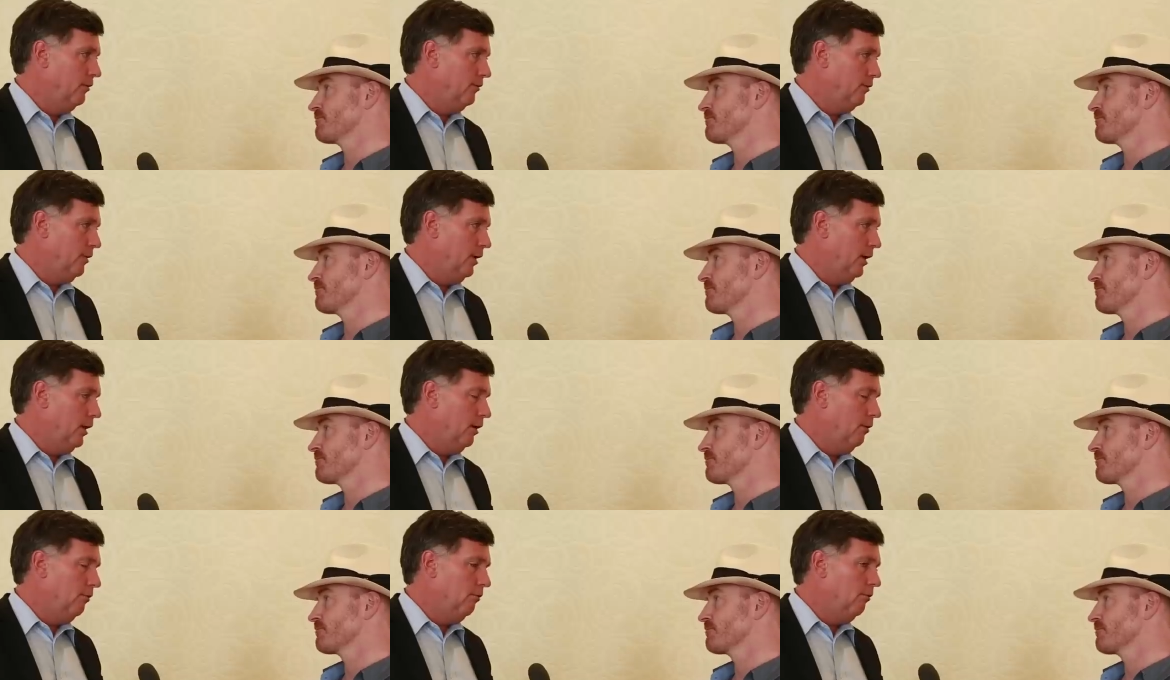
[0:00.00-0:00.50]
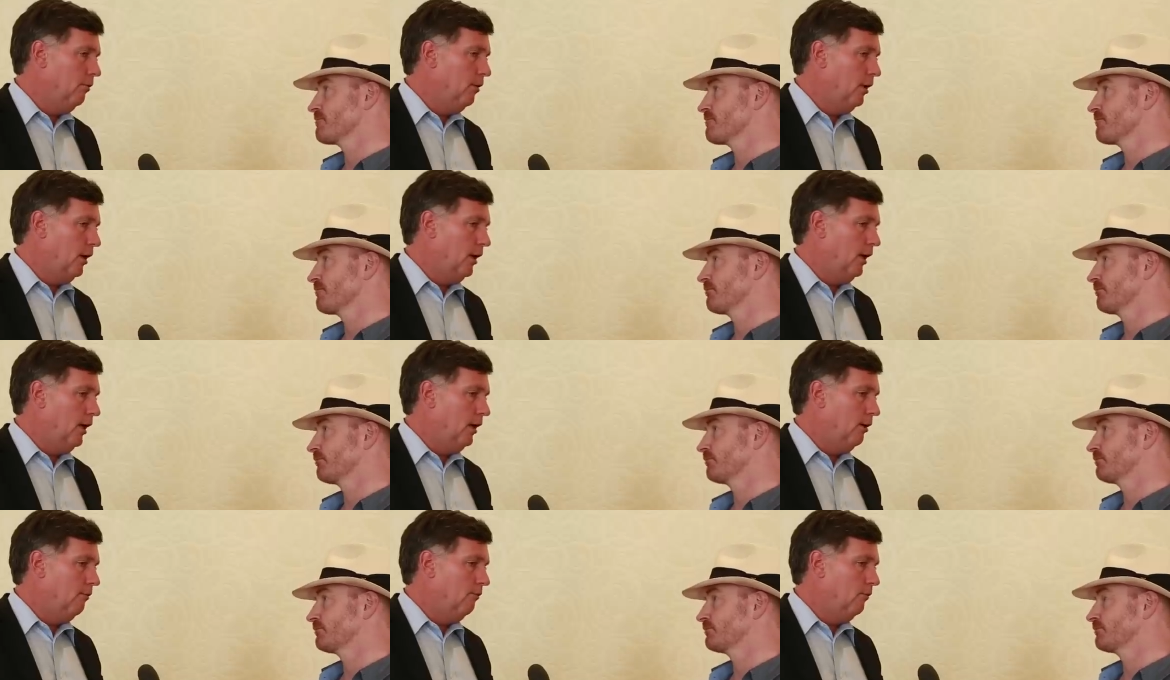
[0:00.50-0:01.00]
Speaker 1: years now,
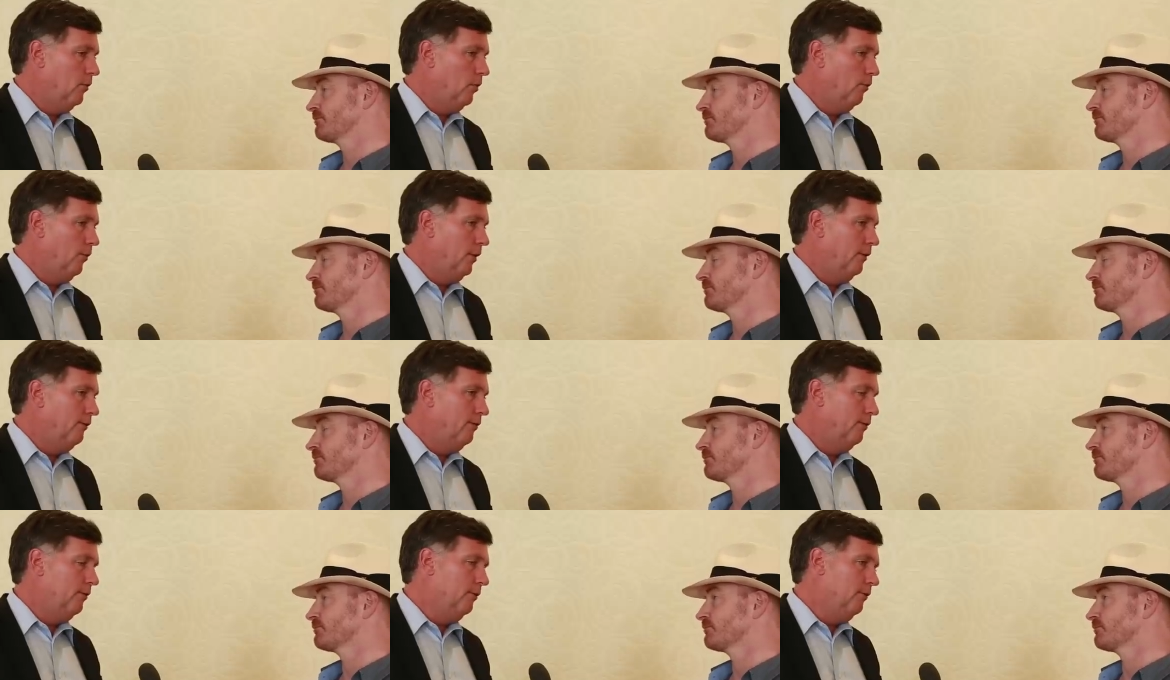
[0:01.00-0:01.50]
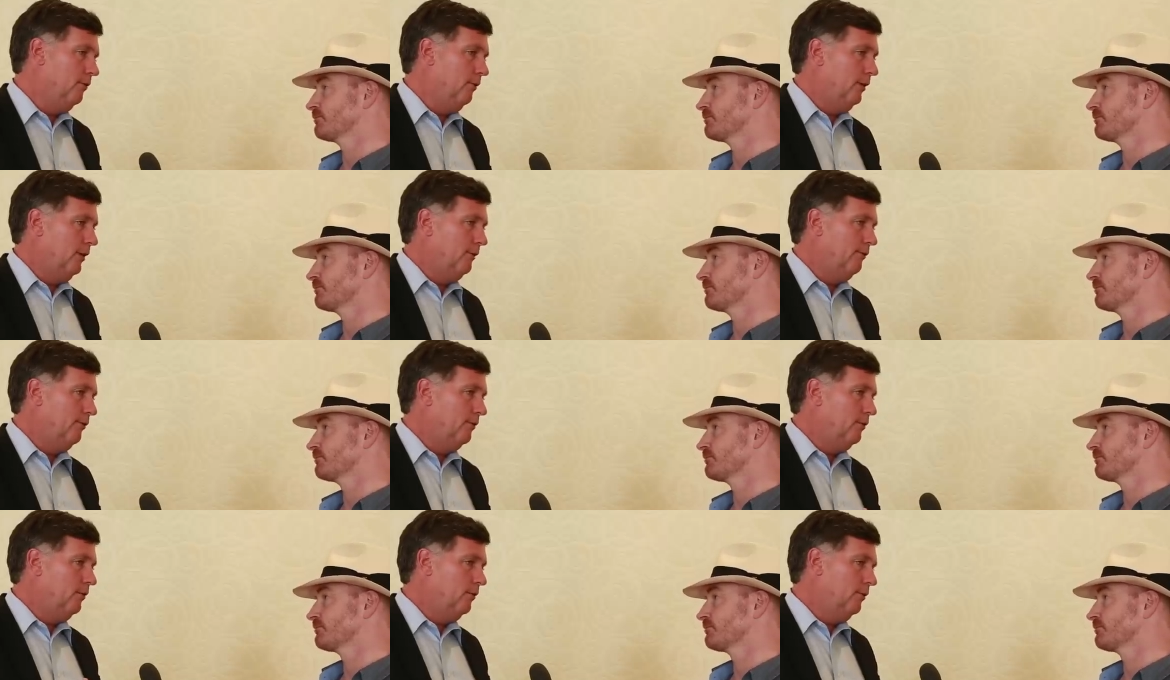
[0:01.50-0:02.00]
um, where we've
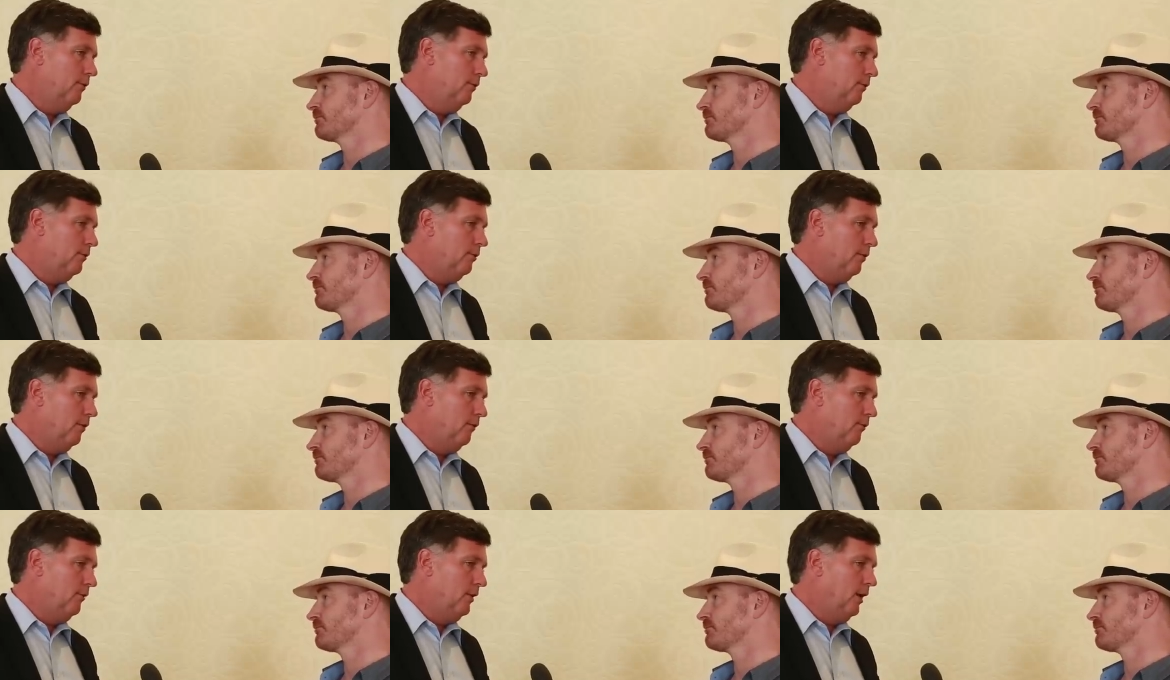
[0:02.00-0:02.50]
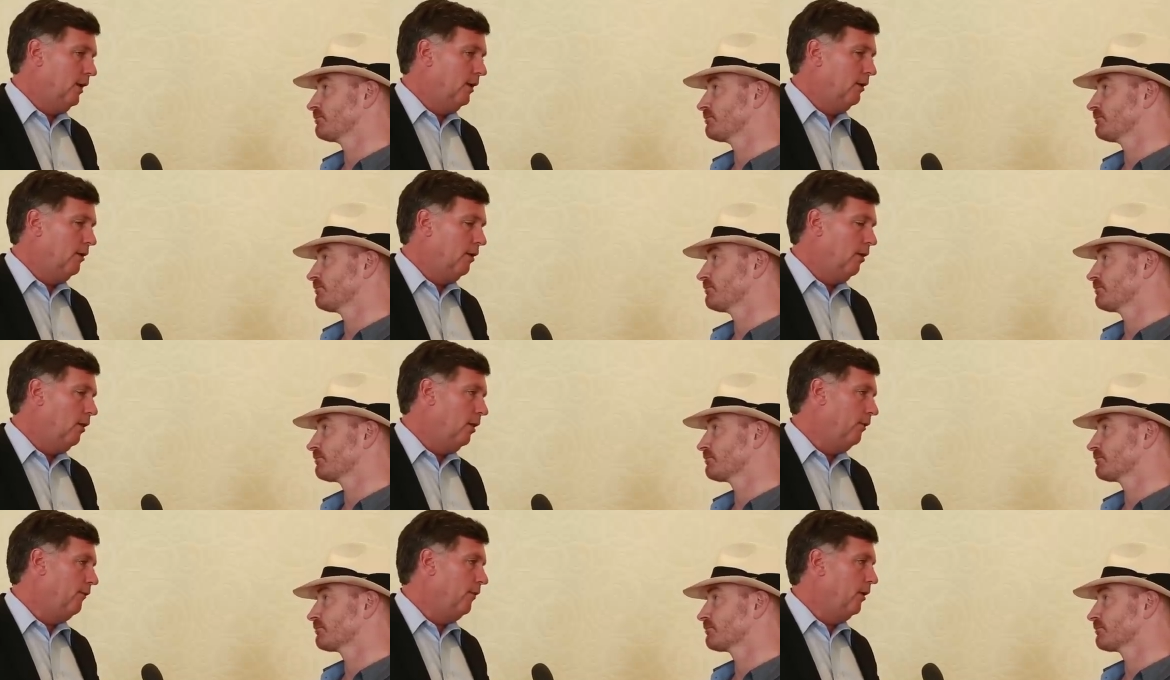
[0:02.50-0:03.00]
we've sort of done
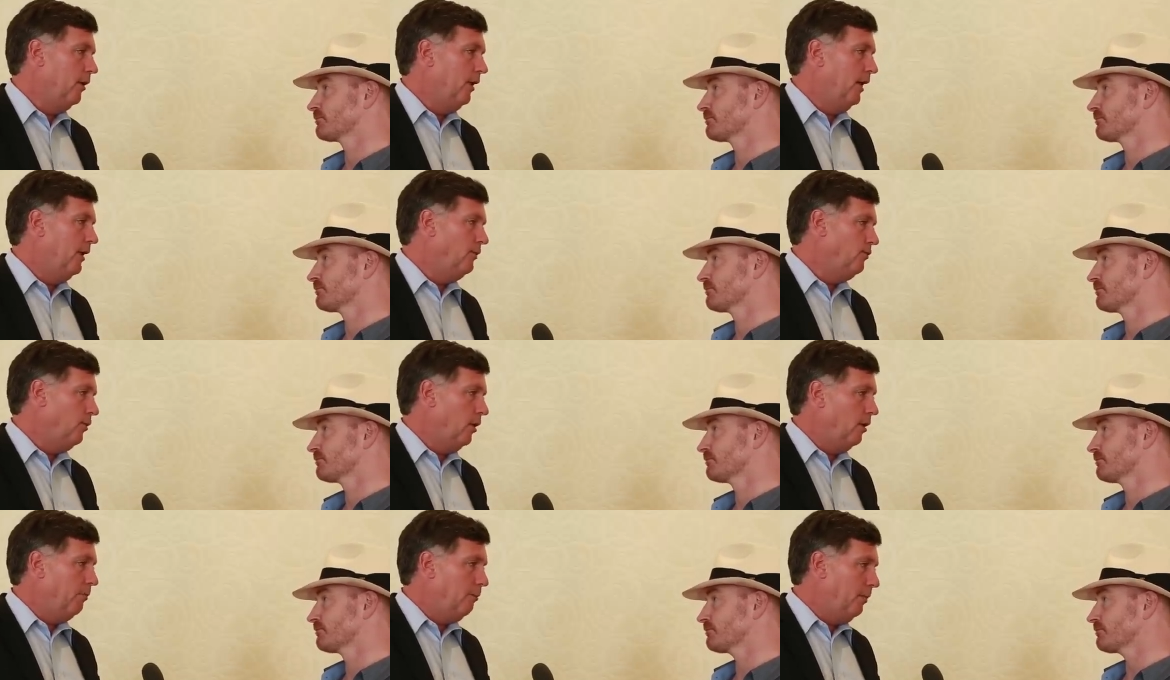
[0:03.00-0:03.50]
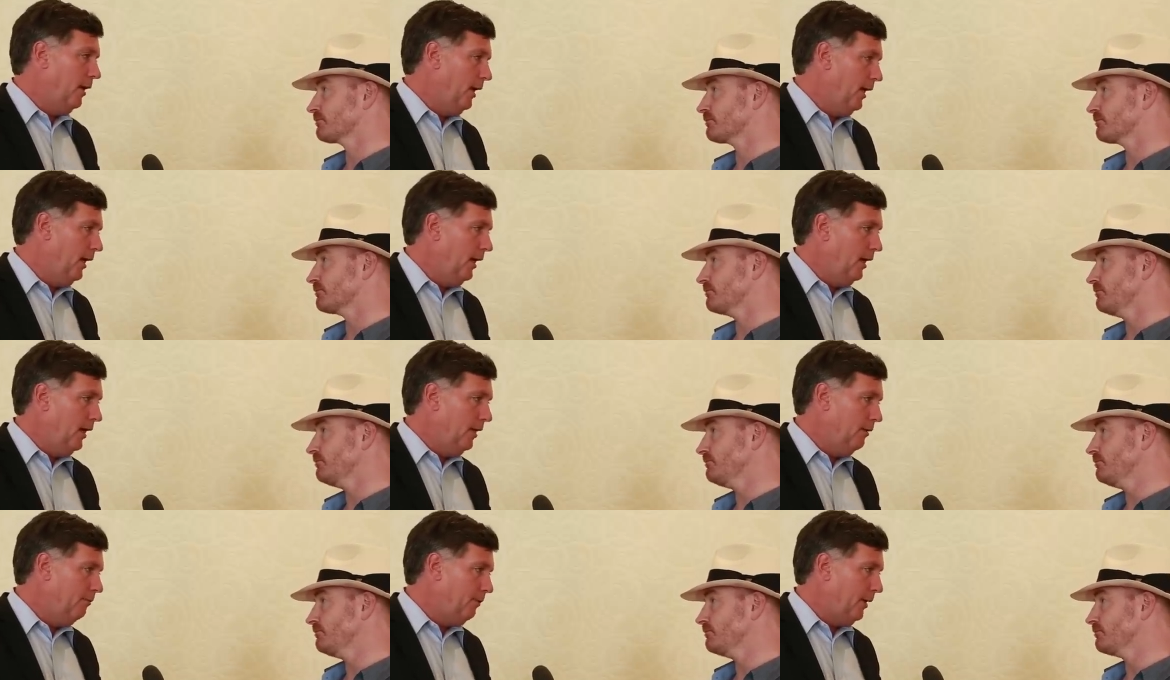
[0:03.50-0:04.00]
all of our HR
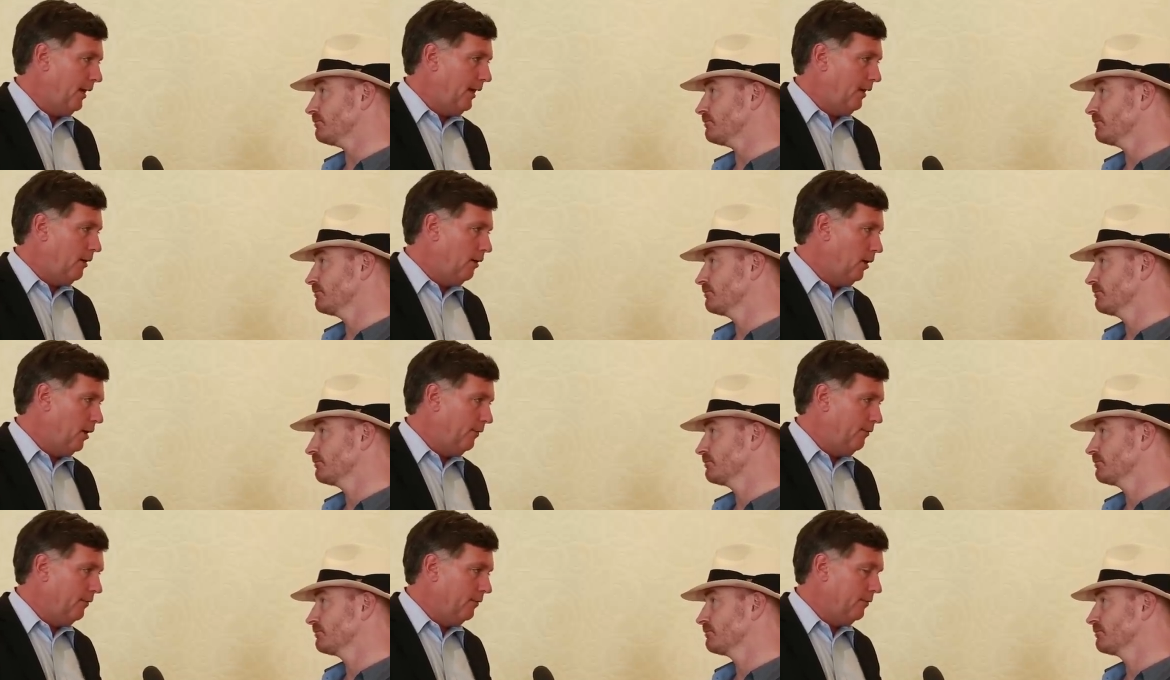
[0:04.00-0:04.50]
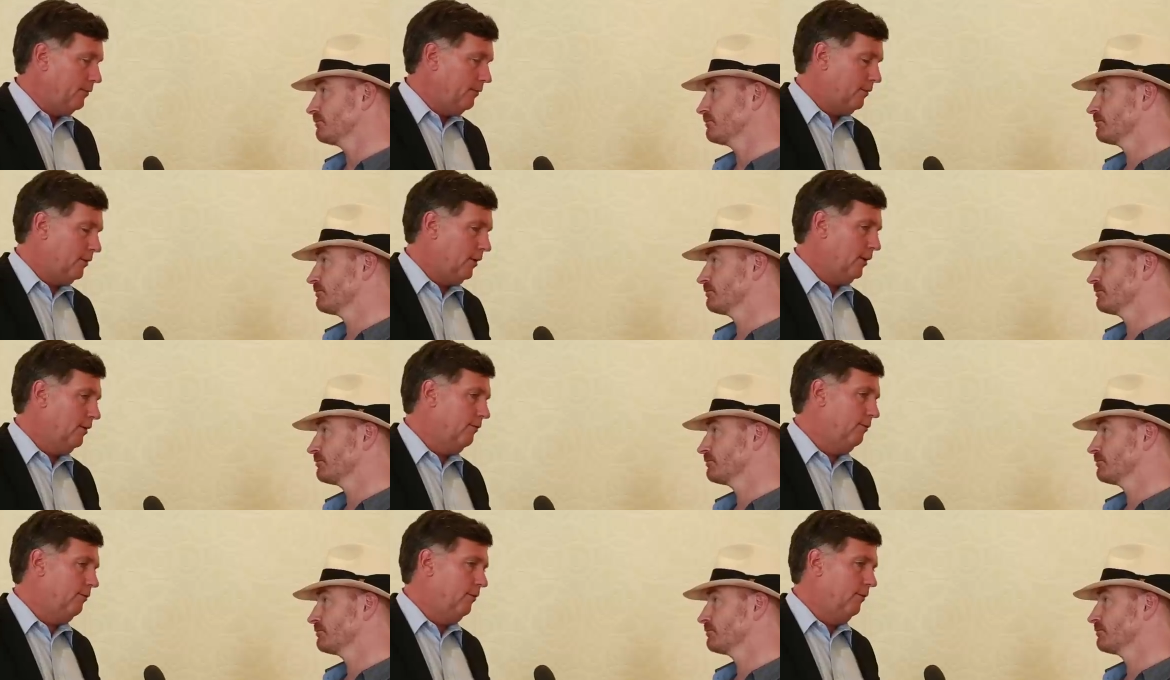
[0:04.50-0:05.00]
pay, back office
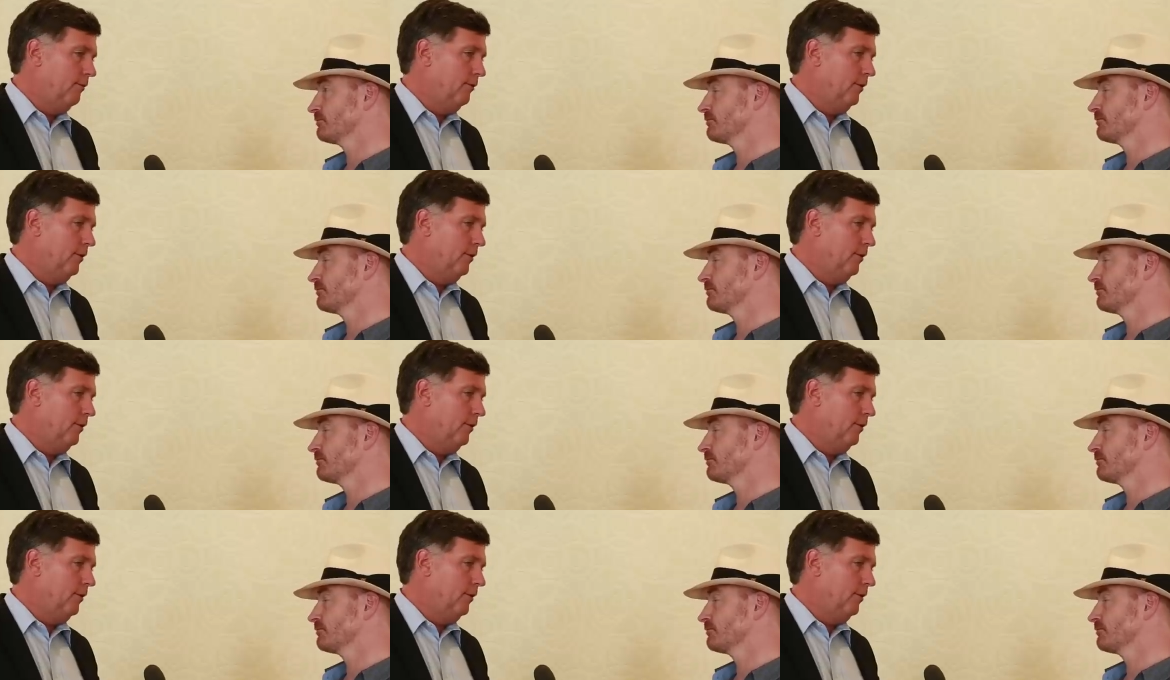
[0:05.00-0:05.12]
stuff.